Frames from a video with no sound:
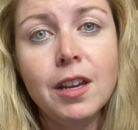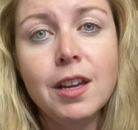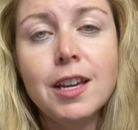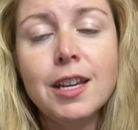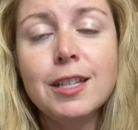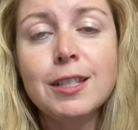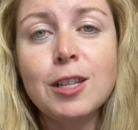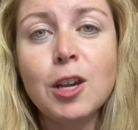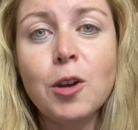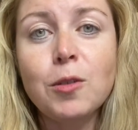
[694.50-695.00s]

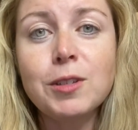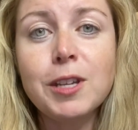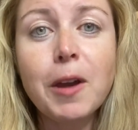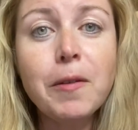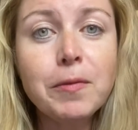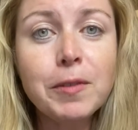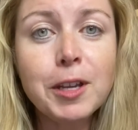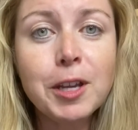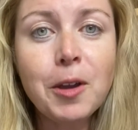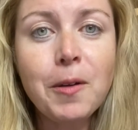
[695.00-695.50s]
So
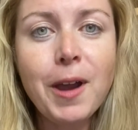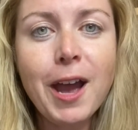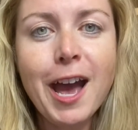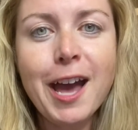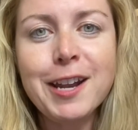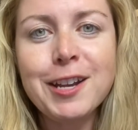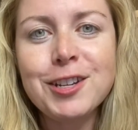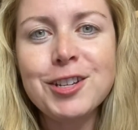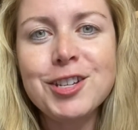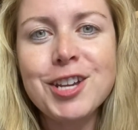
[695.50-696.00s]
definitely go
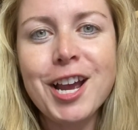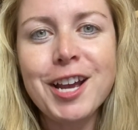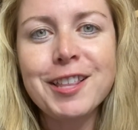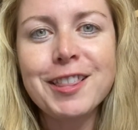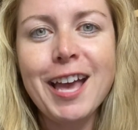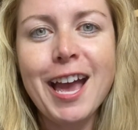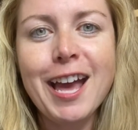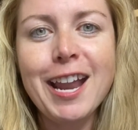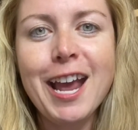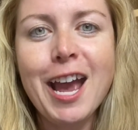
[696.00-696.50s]
ahead and check
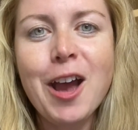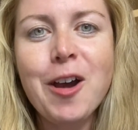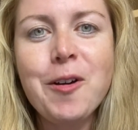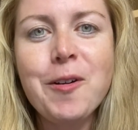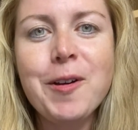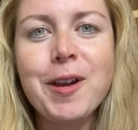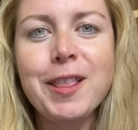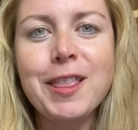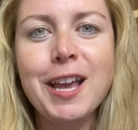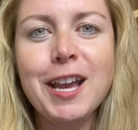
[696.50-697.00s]
that
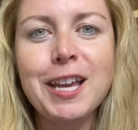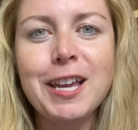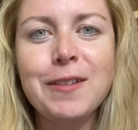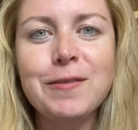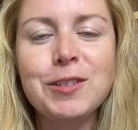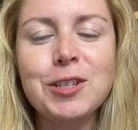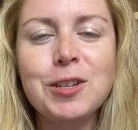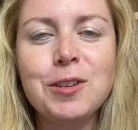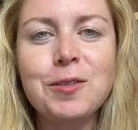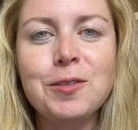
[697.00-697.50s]
out. And that
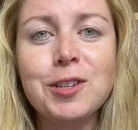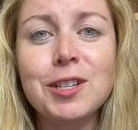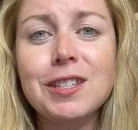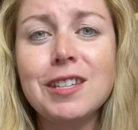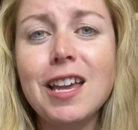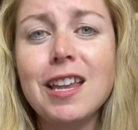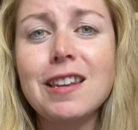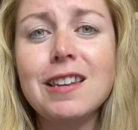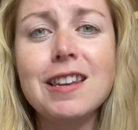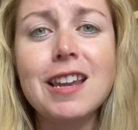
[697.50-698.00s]
gives you just
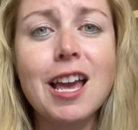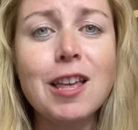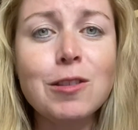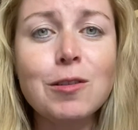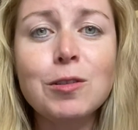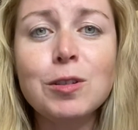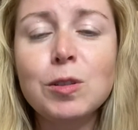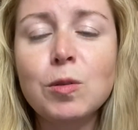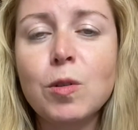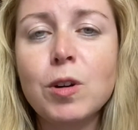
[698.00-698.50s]

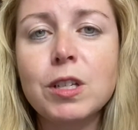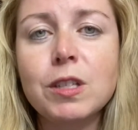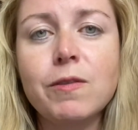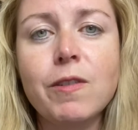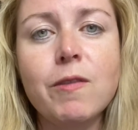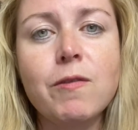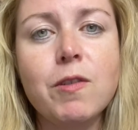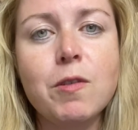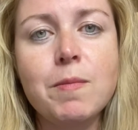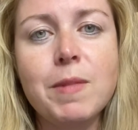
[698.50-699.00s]
another source of
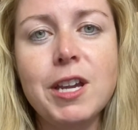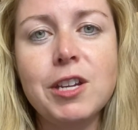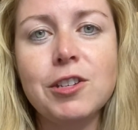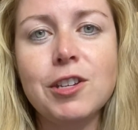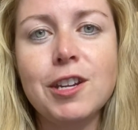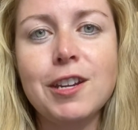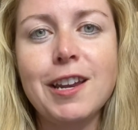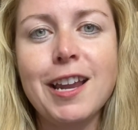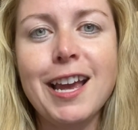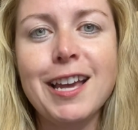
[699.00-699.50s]

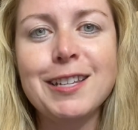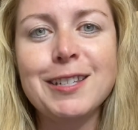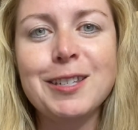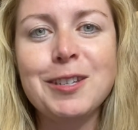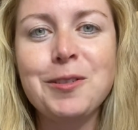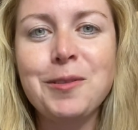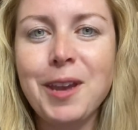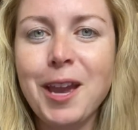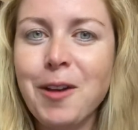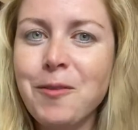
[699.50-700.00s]
information as
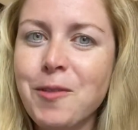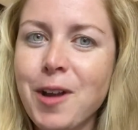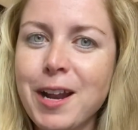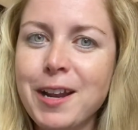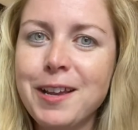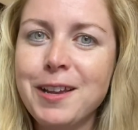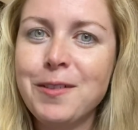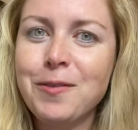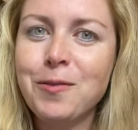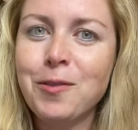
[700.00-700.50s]
you get
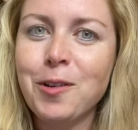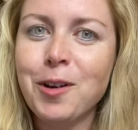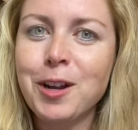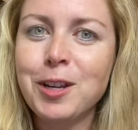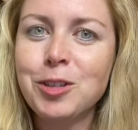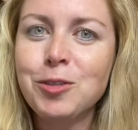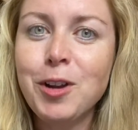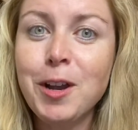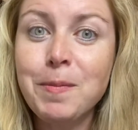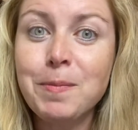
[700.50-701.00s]
ready for a
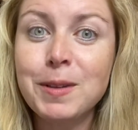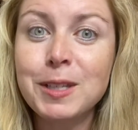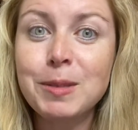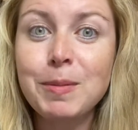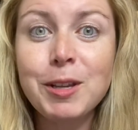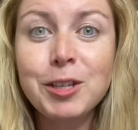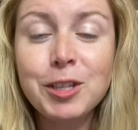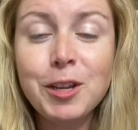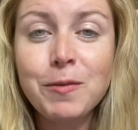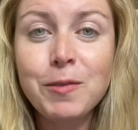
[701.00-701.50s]
trip,
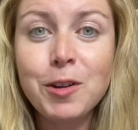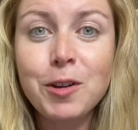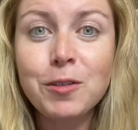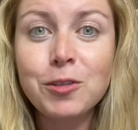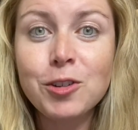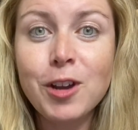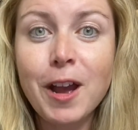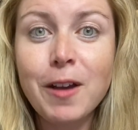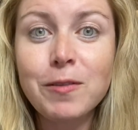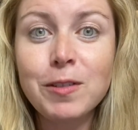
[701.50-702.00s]
especially if you're
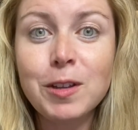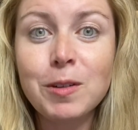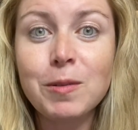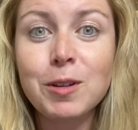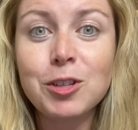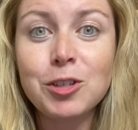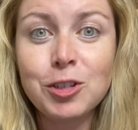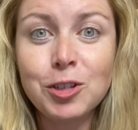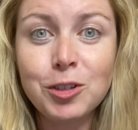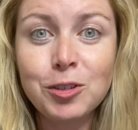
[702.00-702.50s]
traveling
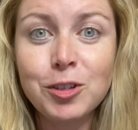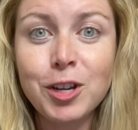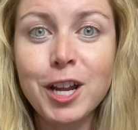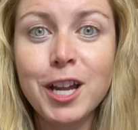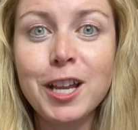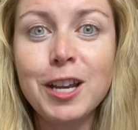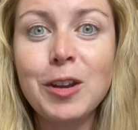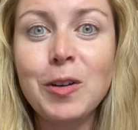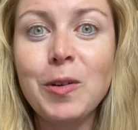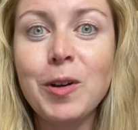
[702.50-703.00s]
with
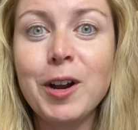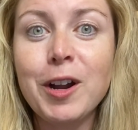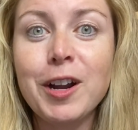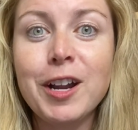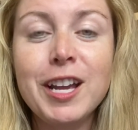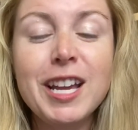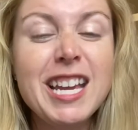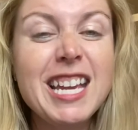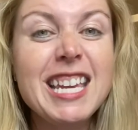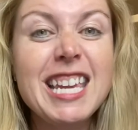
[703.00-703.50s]
children or
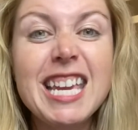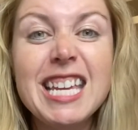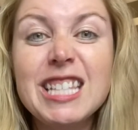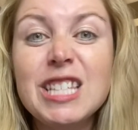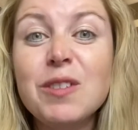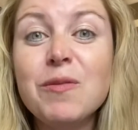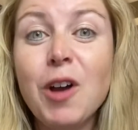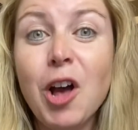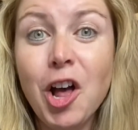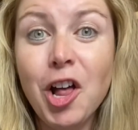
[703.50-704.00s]
kids
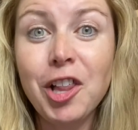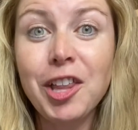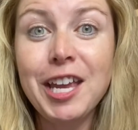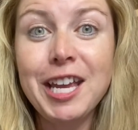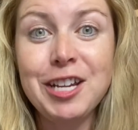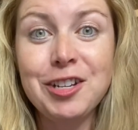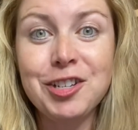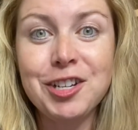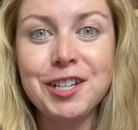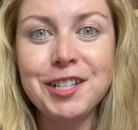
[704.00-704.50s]
of all
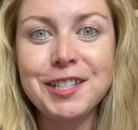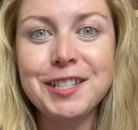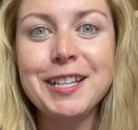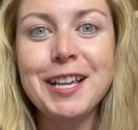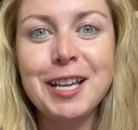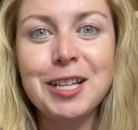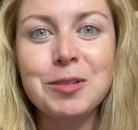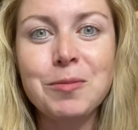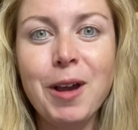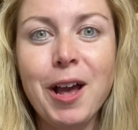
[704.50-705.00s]
ages
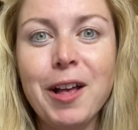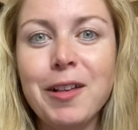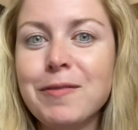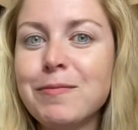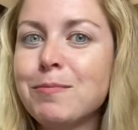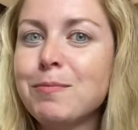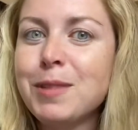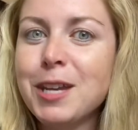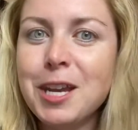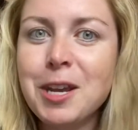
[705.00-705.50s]
as well.
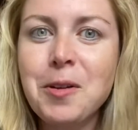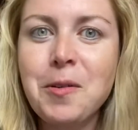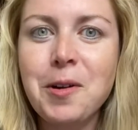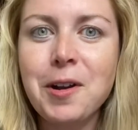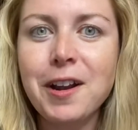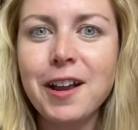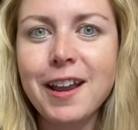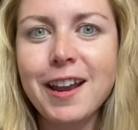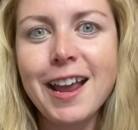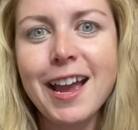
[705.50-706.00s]
Being
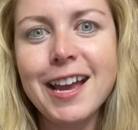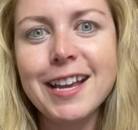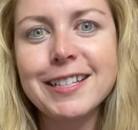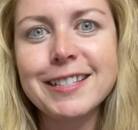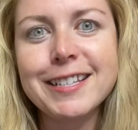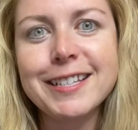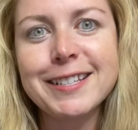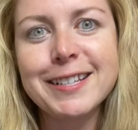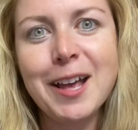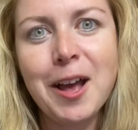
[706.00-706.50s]

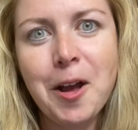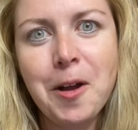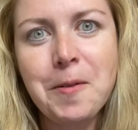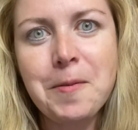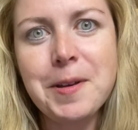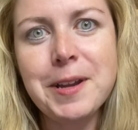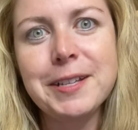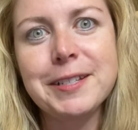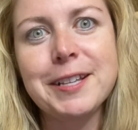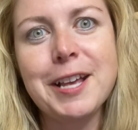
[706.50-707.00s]
organized is
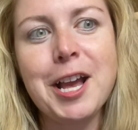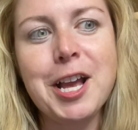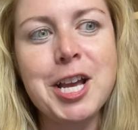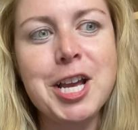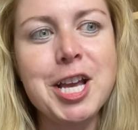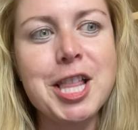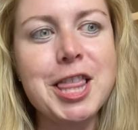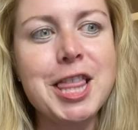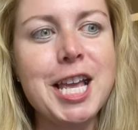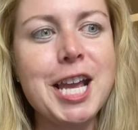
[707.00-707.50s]
always a
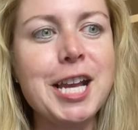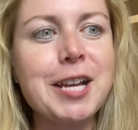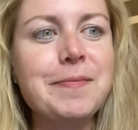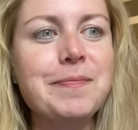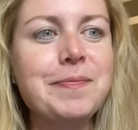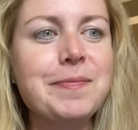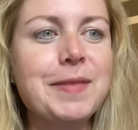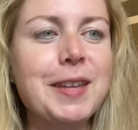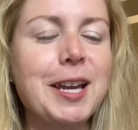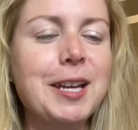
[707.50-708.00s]
good thing
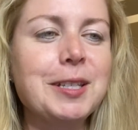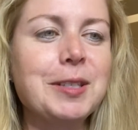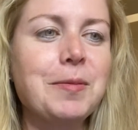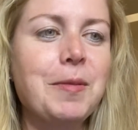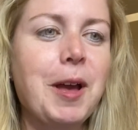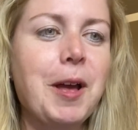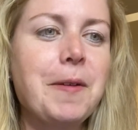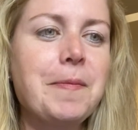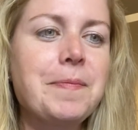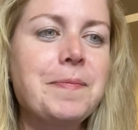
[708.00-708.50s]
as
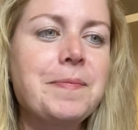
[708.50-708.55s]
well.